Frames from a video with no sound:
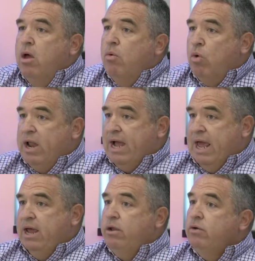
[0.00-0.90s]
What I
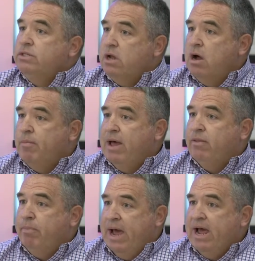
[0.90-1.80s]
can do is talk about the
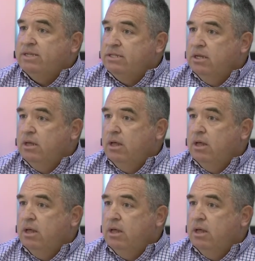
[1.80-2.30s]
past,